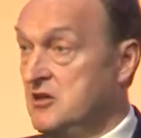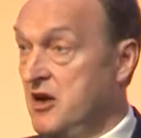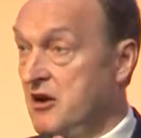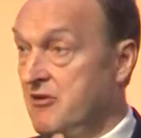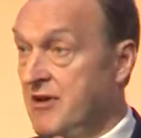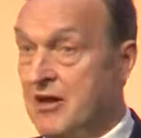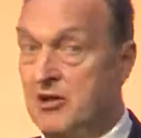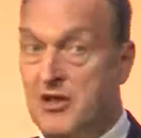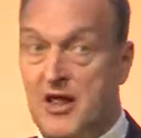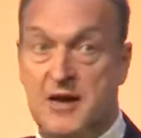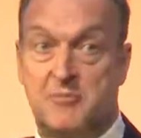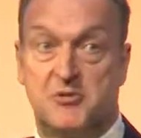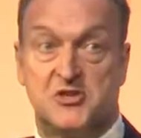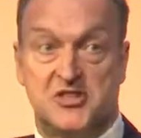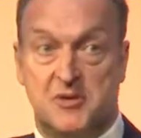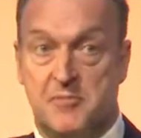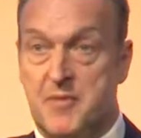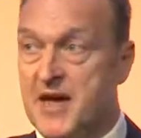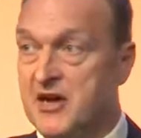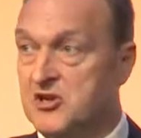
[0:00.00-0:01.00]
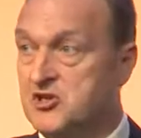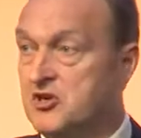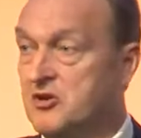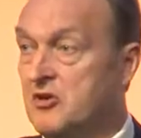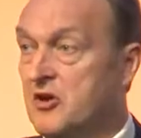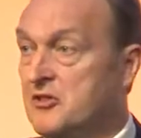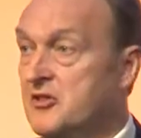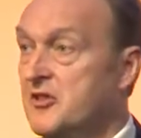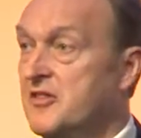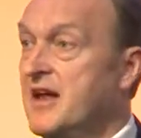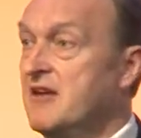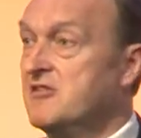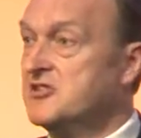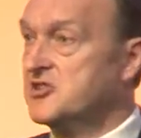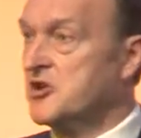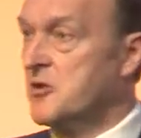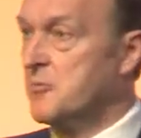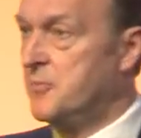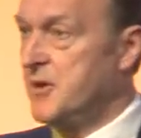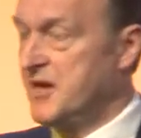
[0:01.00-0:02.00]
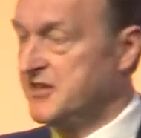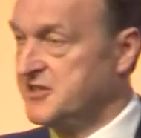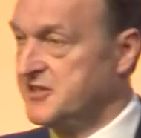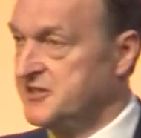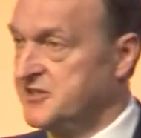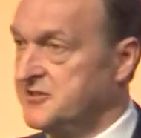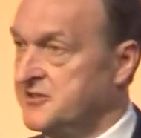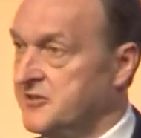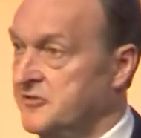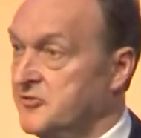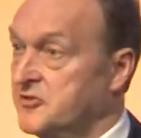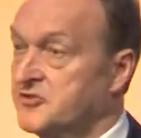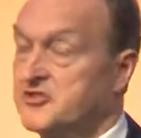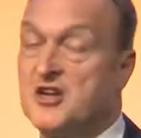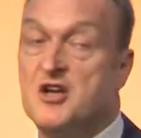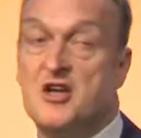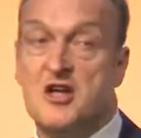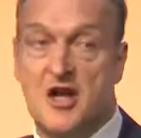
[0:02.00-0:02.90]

around labour to make sure that there is competitiveness